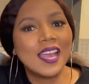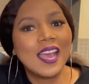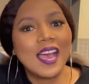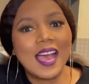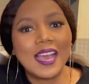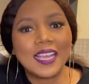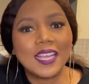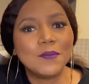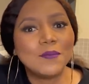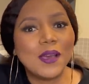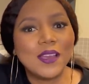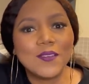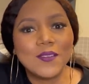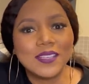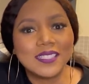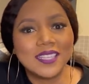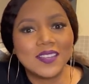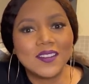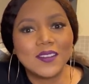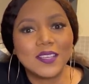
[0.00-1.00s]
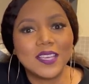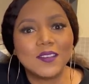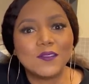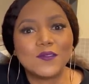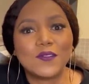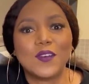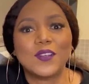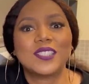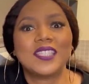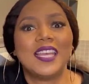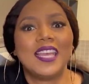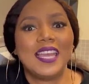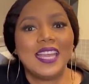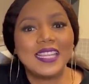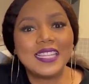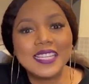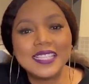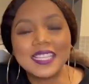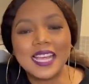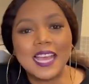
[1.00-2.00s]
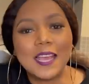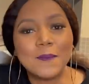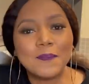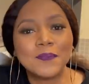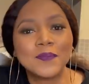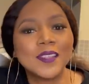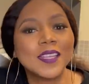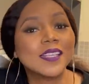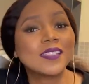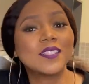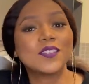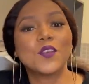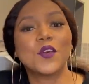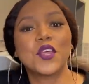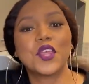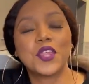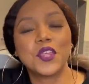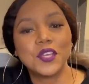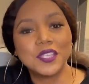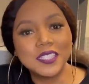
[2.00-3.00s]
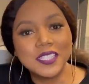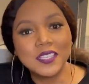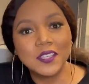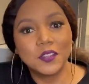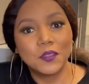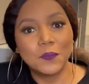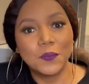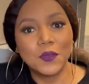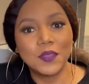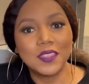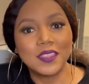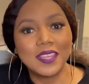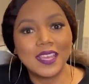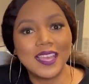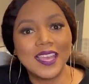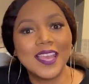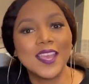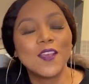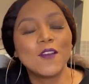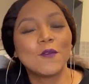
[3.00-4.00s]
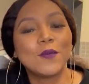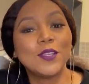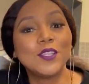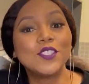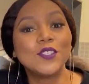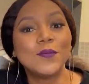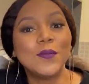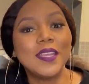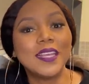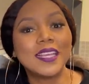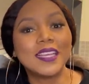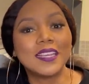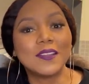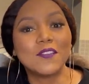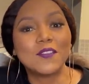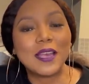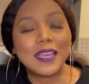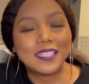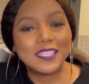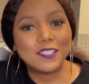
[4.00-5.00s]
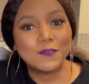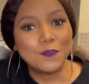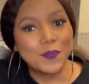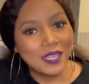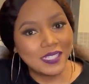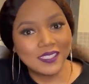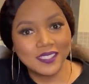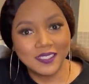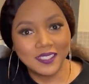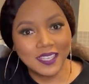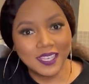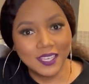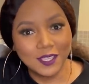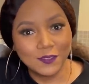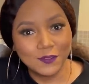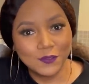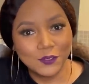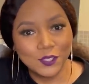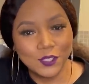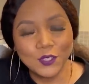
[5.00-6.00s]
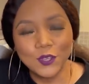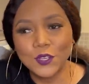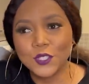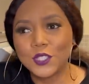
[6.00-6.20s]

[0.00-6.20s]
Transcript: I can buy you a Zara gift voucher anytime. This is your 30th birthday. We need to make it a special gift, you know?